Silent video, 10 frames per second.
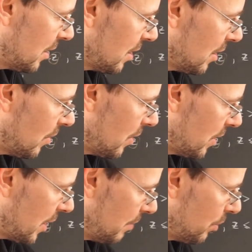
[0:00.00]
And now
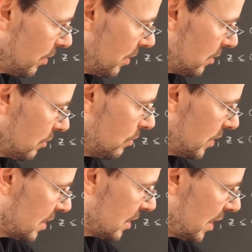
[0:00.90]
I pull the 2
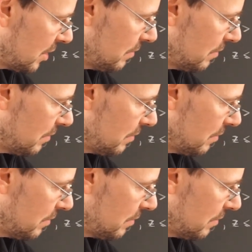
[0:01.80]
inside